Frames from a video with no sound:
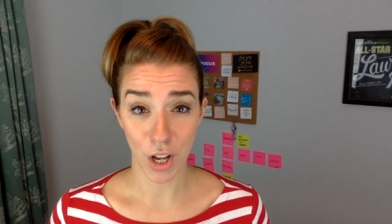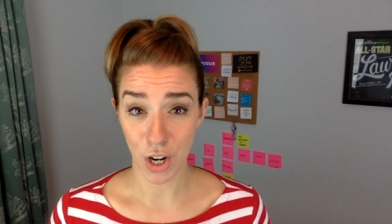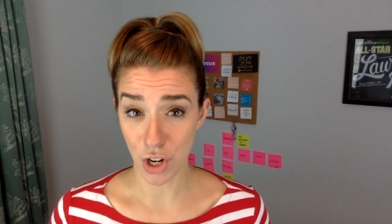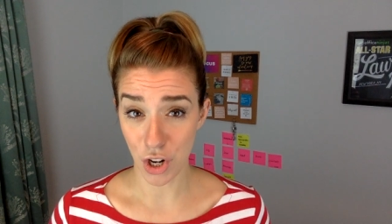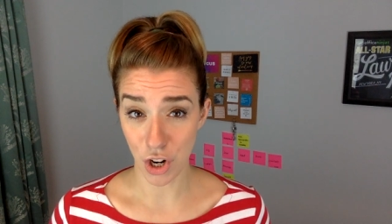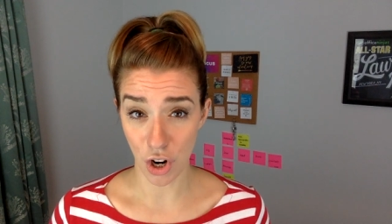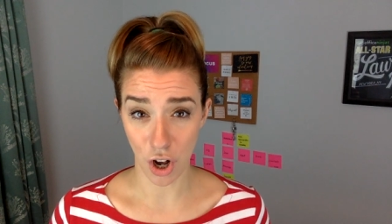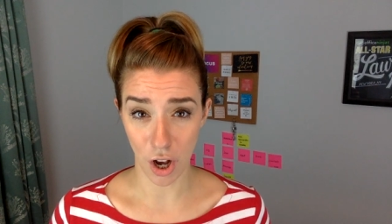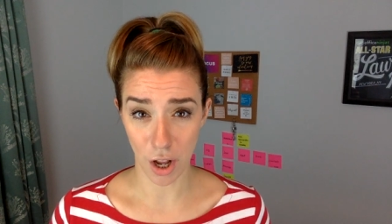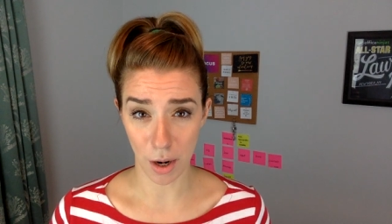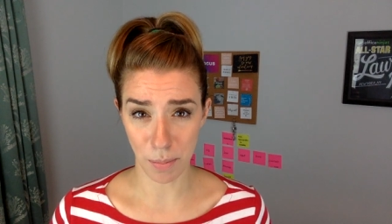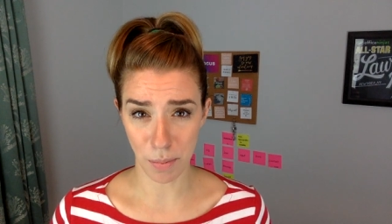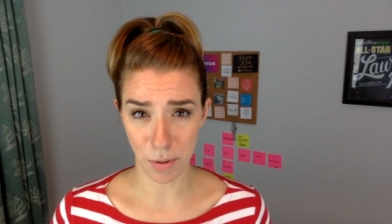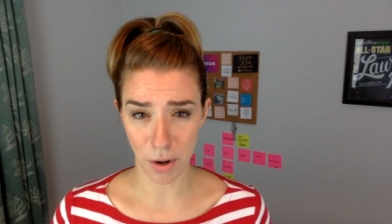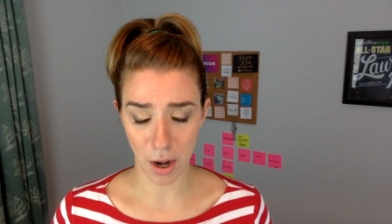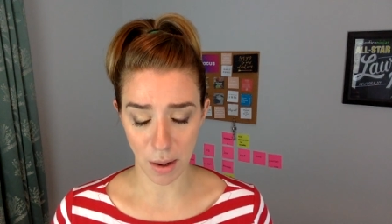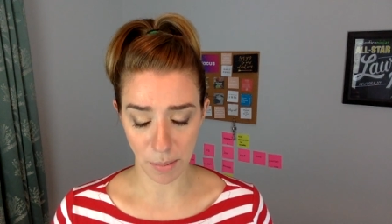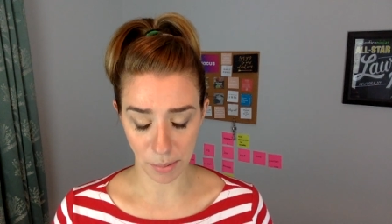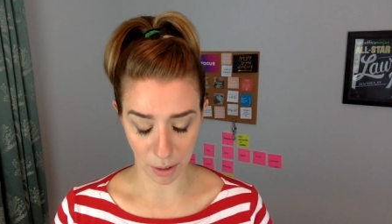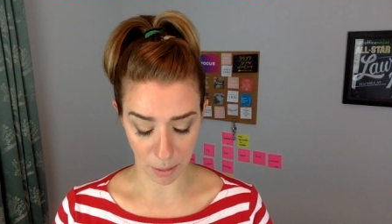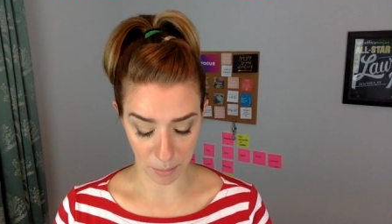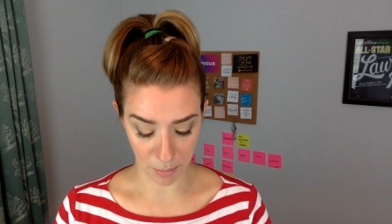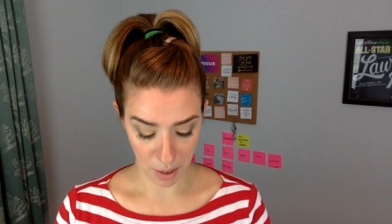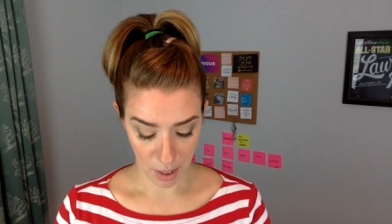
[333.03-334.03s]
not a
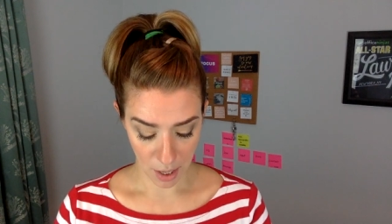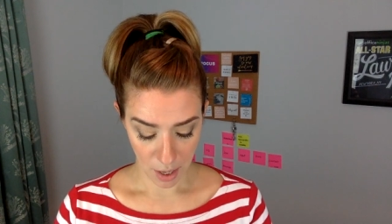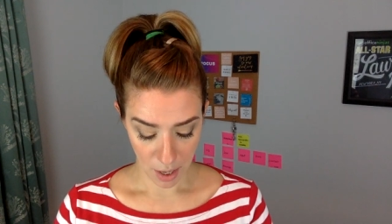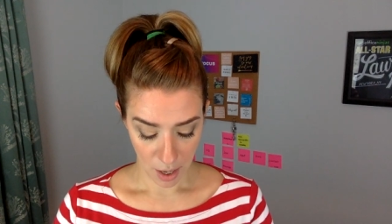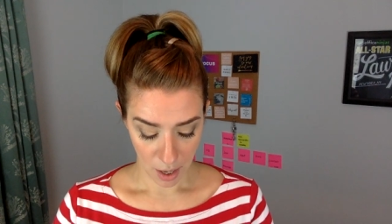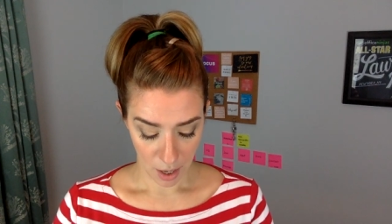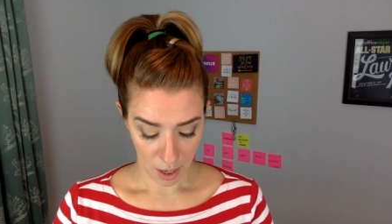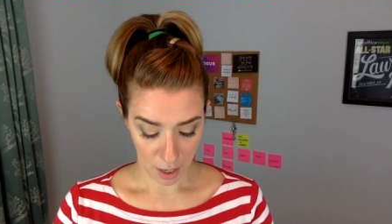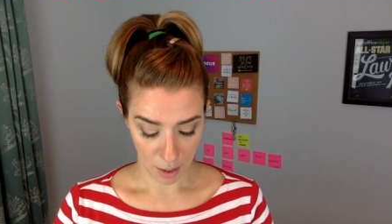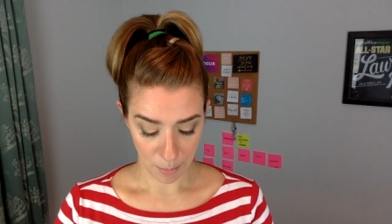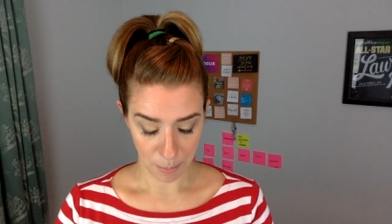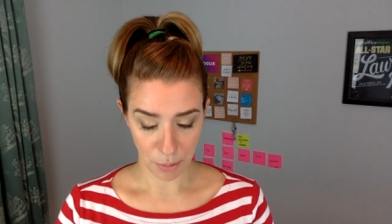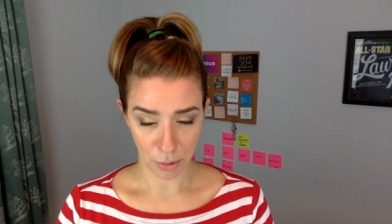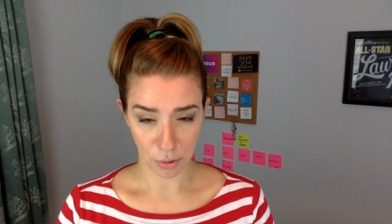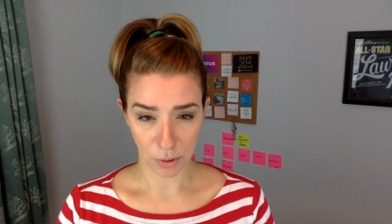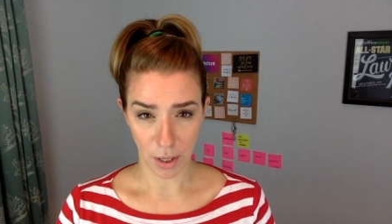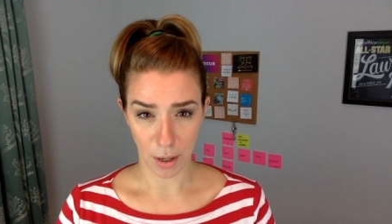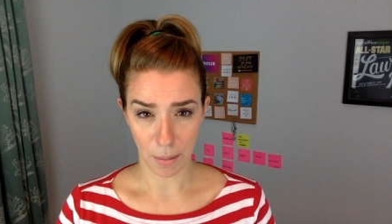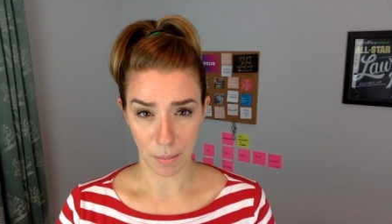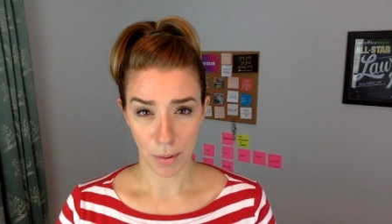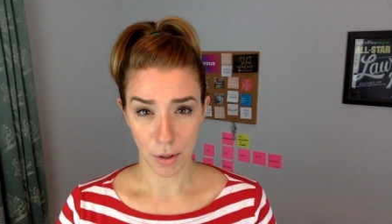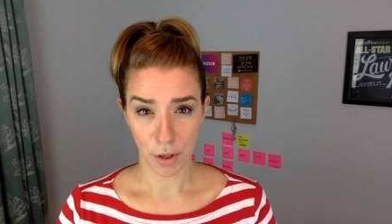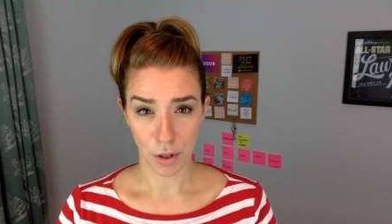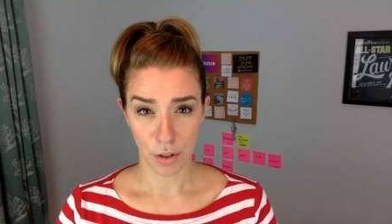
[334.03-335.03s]
problem I pull
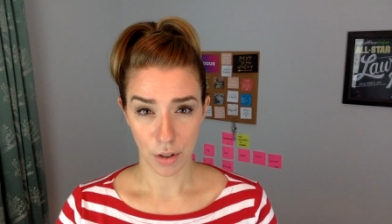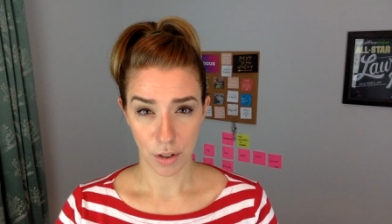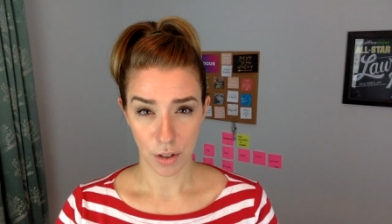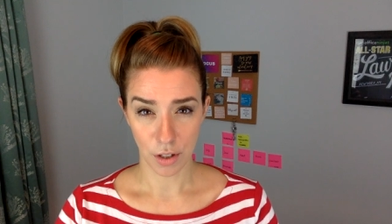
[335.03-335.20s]
up